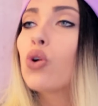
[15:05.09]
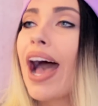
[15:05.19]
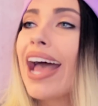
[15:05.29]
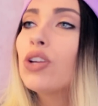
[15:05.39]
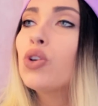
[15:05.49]
So
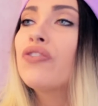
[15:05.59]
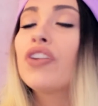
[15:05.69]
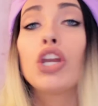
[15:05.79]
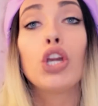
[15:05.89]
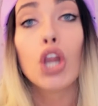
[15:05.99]
I don't
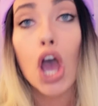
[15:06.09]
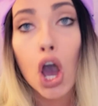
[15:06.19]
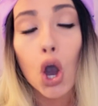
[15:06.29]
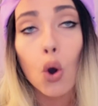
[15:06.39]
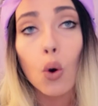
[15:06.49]
even
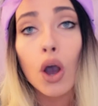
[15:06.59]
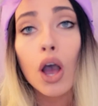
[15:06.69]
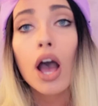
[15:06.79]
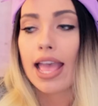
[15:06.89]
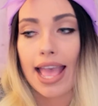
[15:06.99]
know
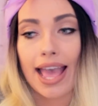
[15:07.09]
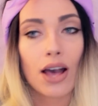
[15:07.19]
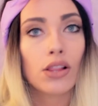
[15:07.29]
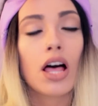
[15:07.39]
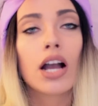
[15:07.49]

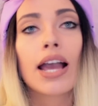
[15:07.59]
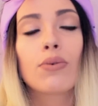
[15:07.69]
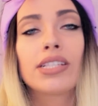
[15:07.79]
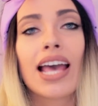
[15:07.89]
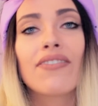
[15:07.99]
how long I
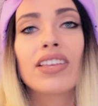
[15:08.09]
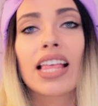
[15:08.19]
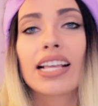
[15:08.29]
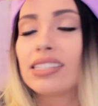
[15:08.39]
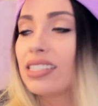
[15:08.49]
was having
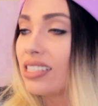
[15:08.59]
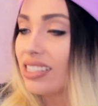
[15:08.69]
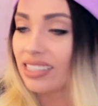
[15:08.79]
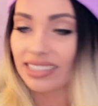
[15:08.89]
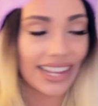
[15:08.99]
like
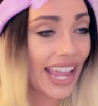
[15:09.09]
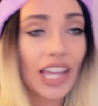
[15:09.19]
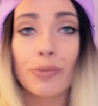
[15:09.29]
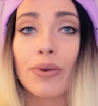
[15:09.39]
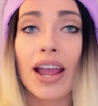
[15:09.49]

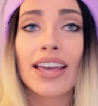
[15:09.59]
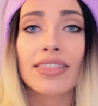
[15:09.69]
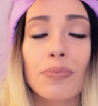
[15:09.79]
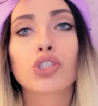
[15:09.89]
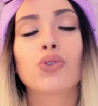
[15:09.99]
Dank
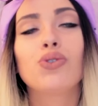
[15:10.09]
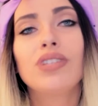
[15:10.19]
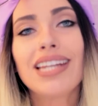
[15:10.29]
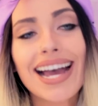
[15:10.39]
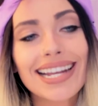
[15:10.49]
breath. So do
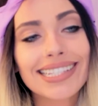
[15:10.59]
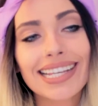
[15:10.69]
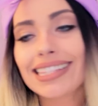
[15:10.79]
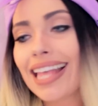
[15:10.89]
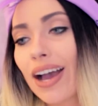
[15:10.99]
not
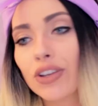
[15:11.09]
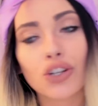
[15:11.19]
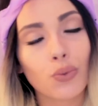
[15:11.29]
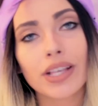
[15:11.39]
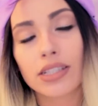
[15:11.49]
allow
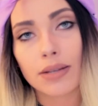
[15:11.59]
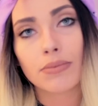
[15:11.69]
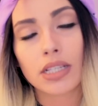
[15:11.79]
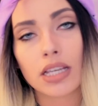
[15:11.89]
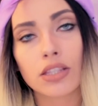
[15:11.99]
your
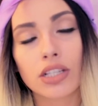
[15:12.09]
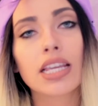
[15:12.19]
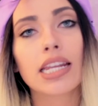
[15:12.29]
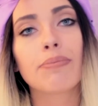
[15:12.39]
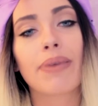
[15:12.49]
wisdom teeth to
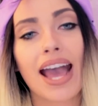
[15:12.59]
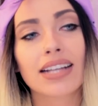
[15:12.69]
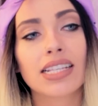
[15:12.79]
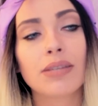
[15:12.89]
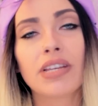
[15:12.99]
get
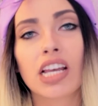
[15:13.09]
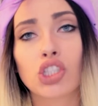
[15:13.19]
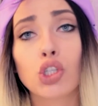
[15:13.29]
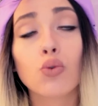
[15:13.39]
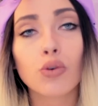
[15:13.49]
impacted
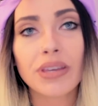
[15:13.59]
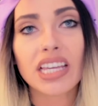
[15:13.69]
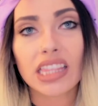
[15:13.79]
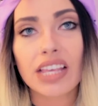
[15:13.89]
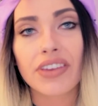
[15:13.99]
because you will
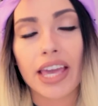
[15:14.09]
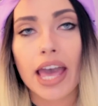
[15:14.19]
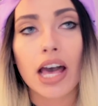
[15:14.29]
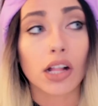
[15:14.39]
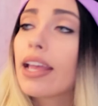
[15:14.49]
be in living
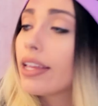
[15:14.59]
hell.